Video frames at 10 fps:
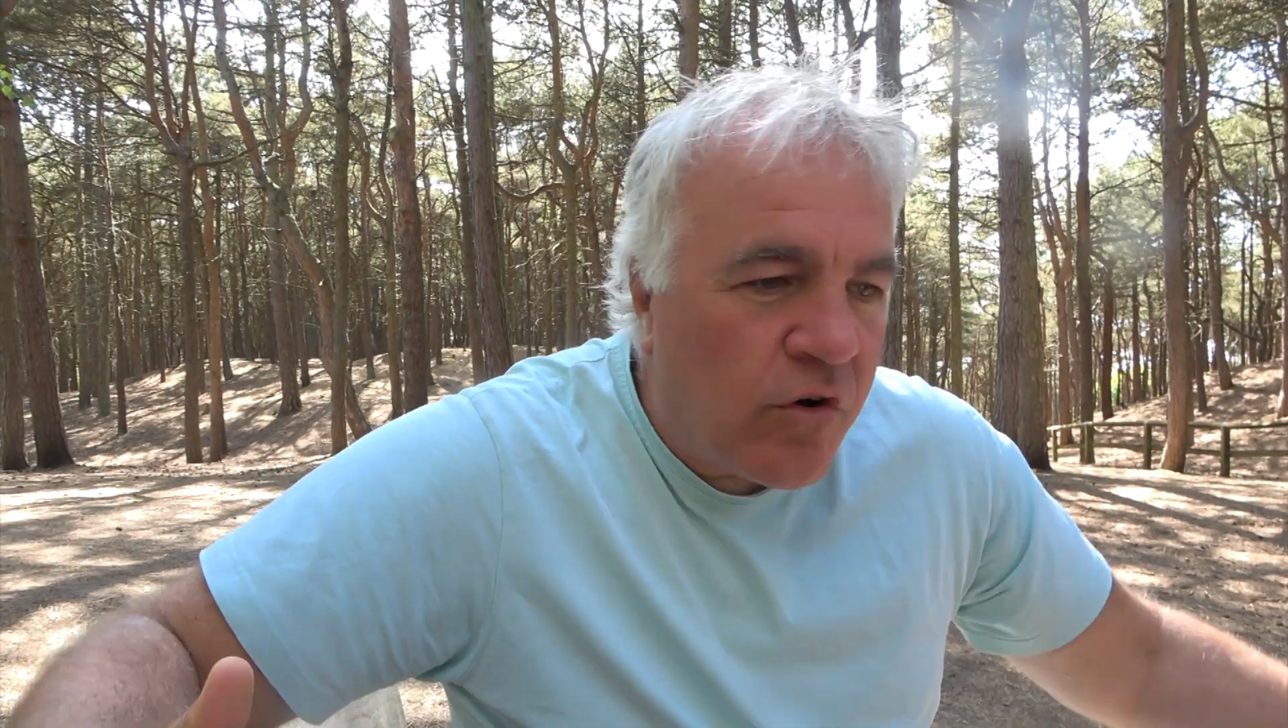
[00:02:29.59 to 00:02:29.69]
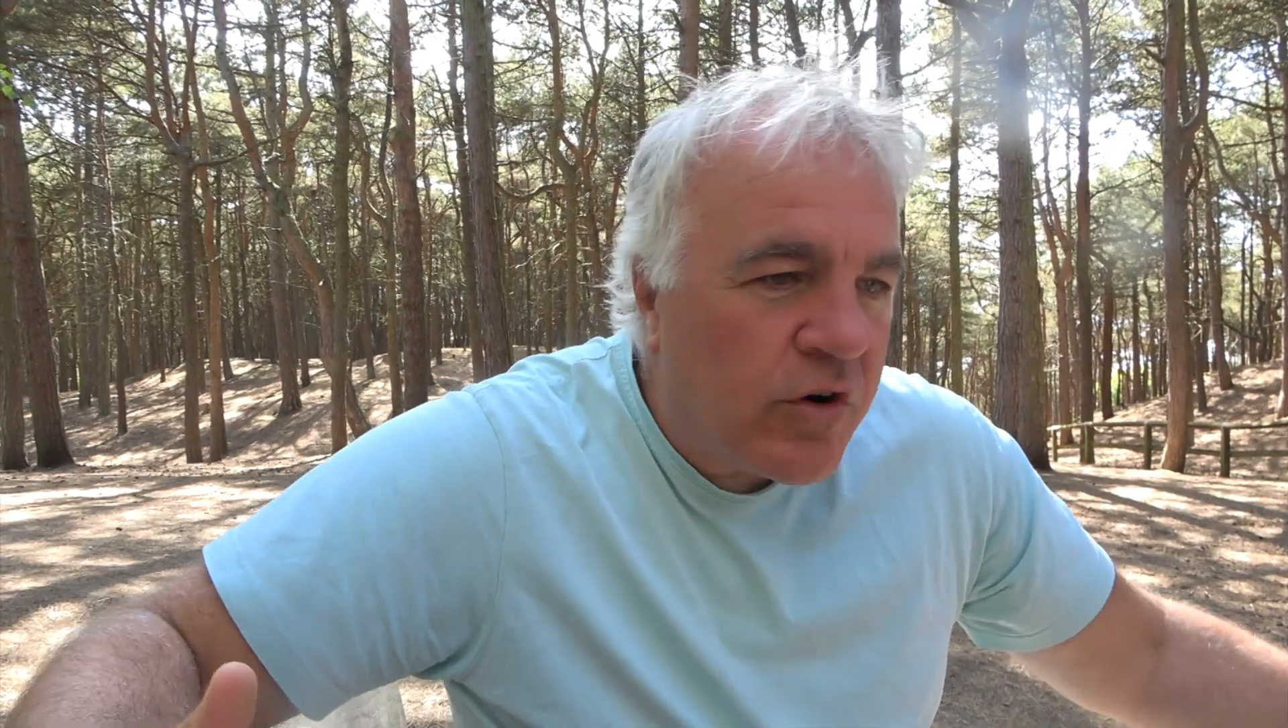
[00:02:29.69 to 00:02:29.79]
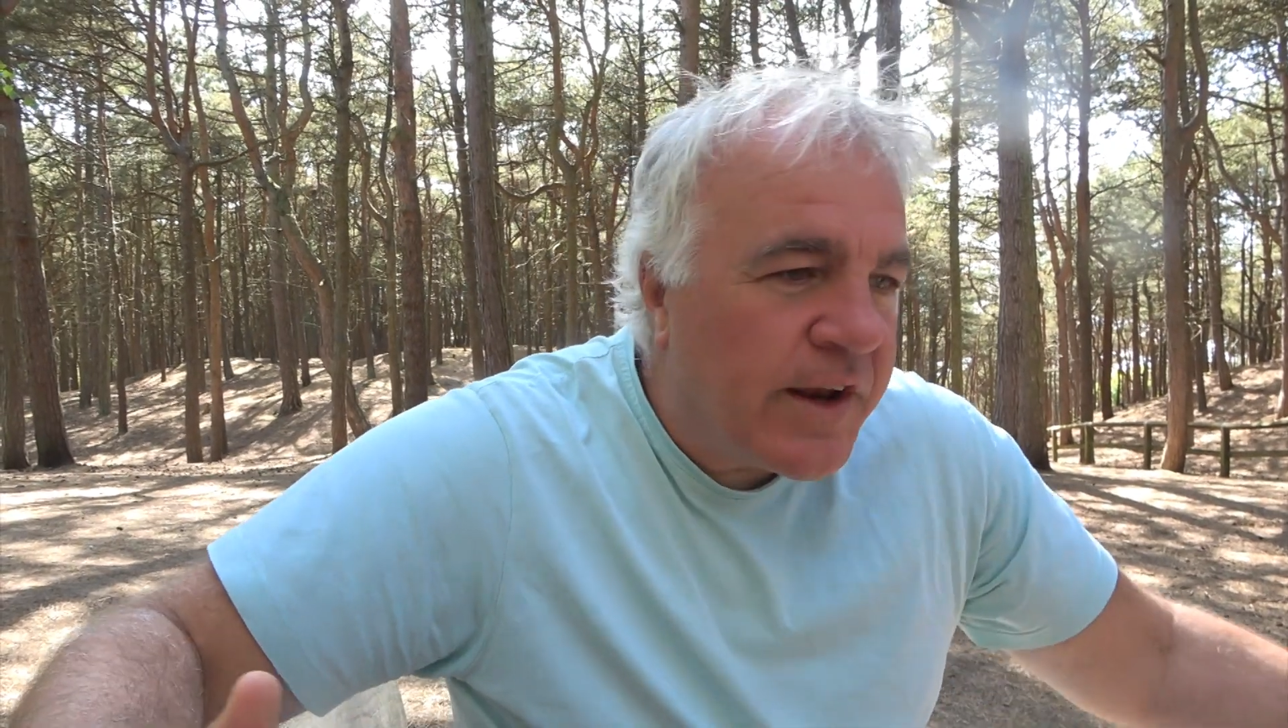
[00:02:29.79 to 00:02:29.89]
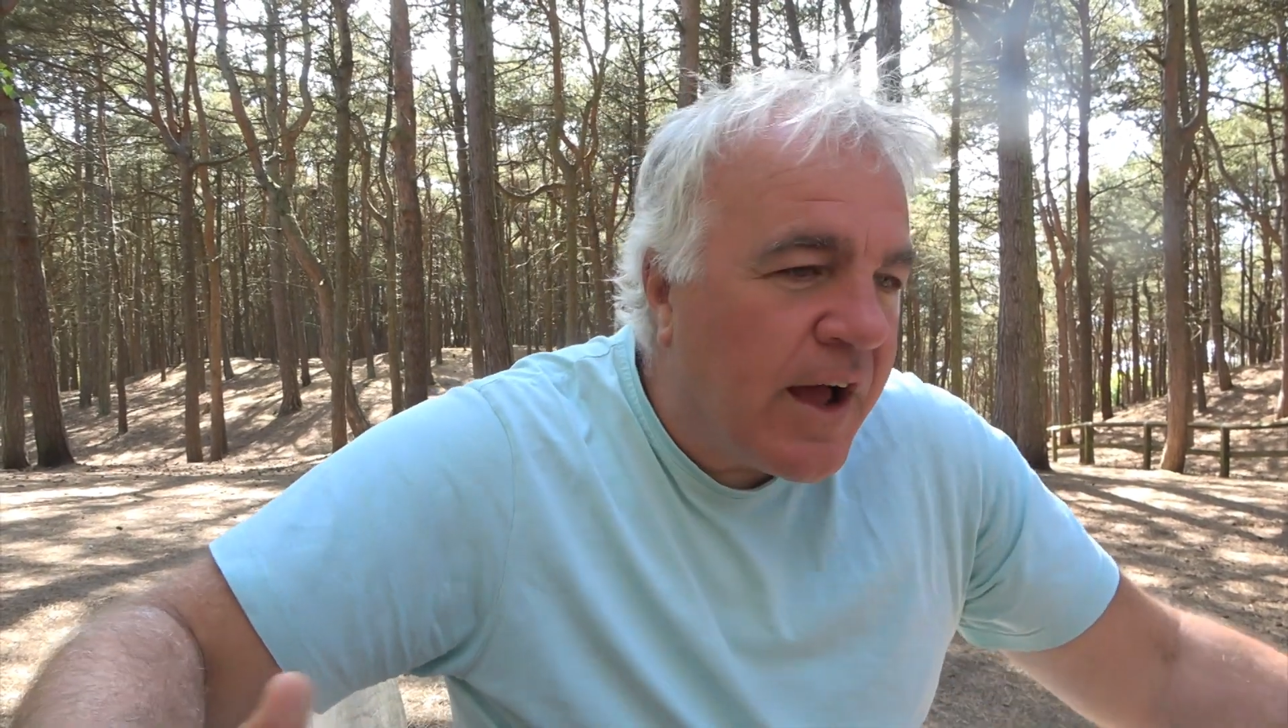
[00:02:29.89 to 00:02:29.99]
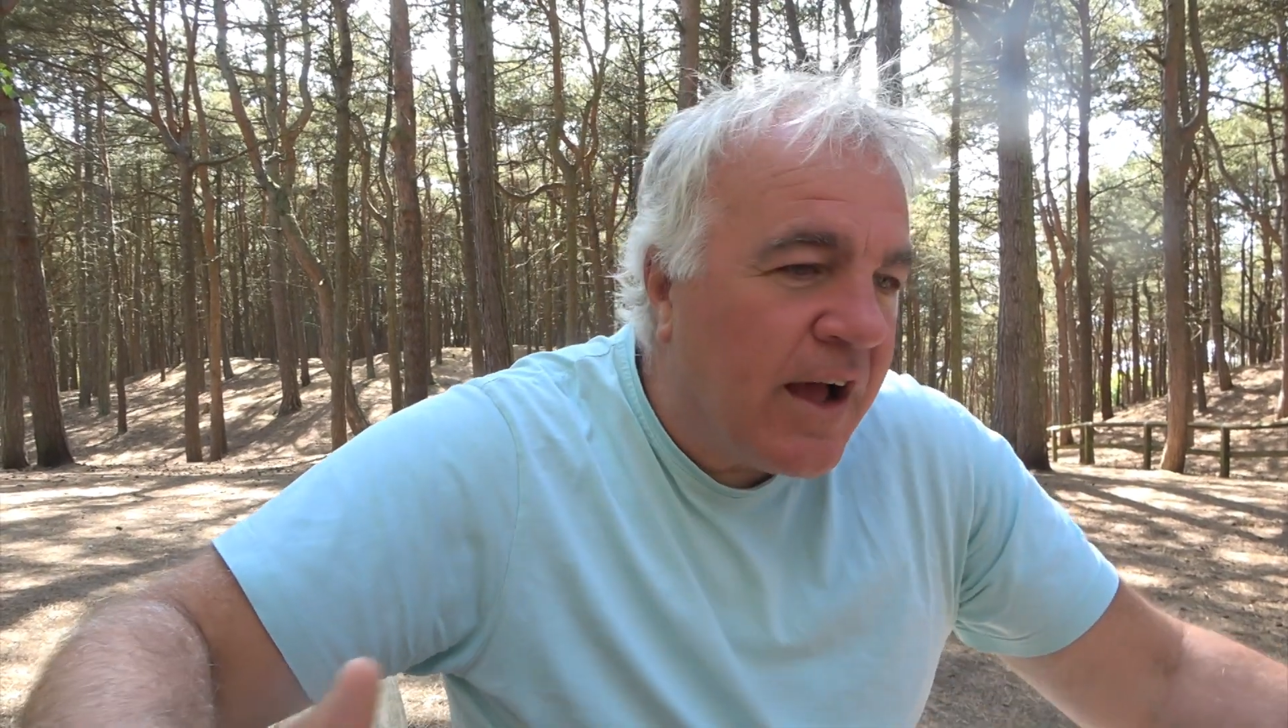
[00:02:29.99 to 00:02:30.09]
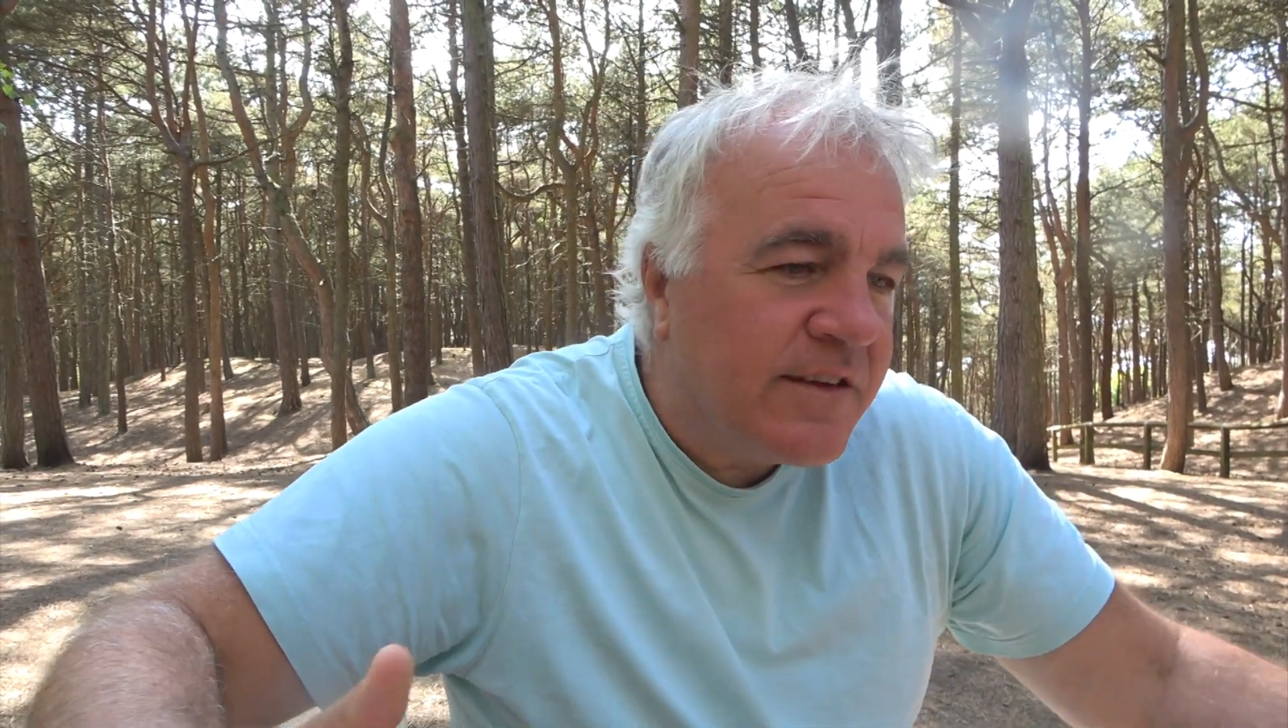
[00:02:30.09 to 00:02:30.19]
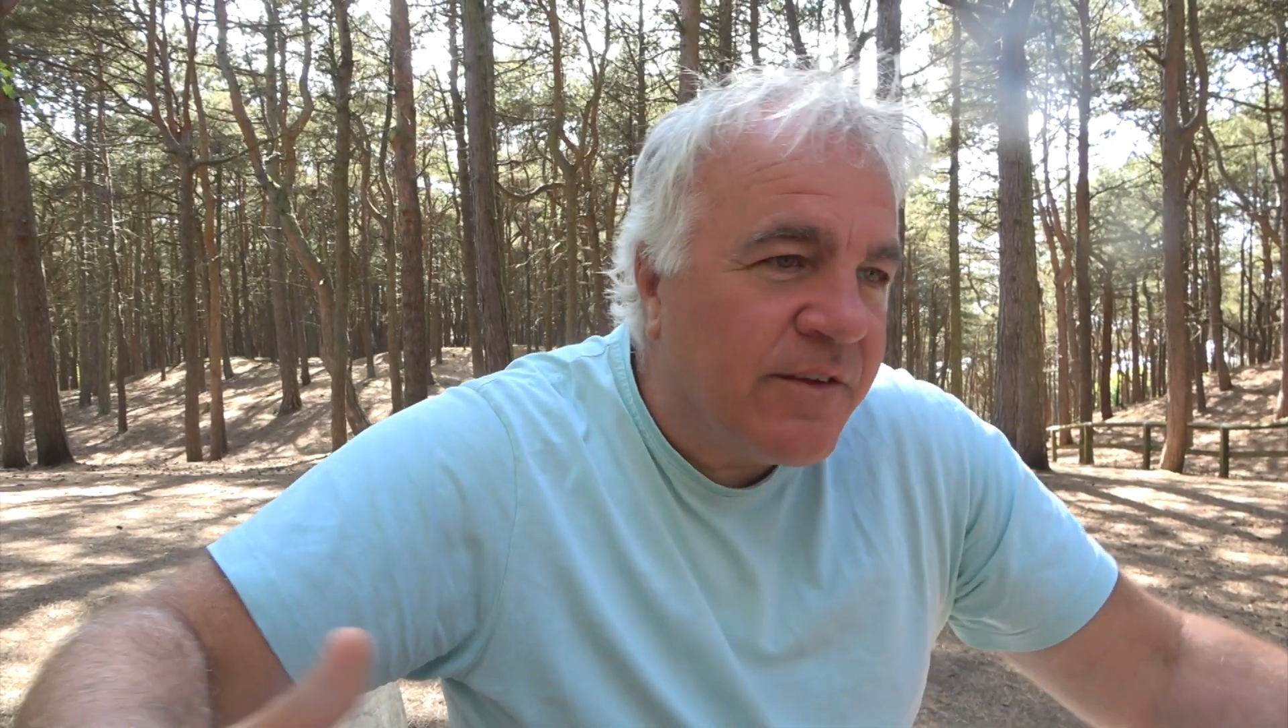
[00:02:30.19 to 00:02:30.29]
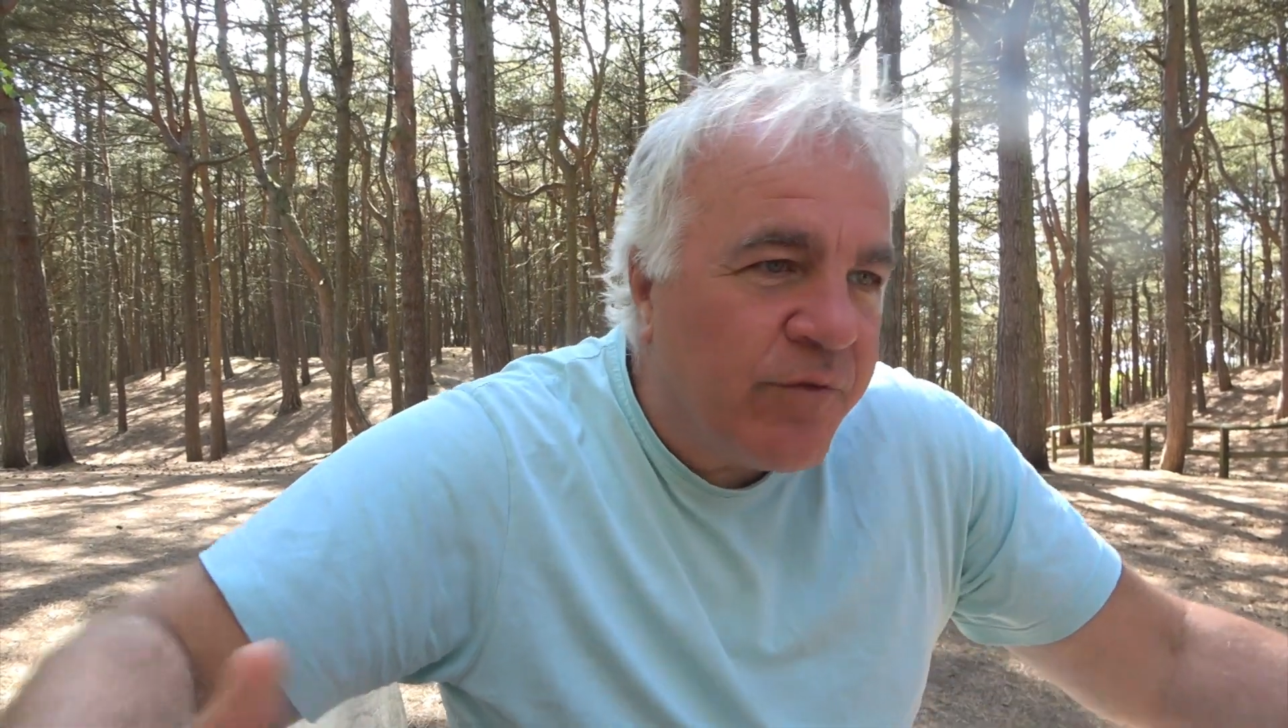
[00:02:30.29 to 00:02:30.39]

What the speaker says: organised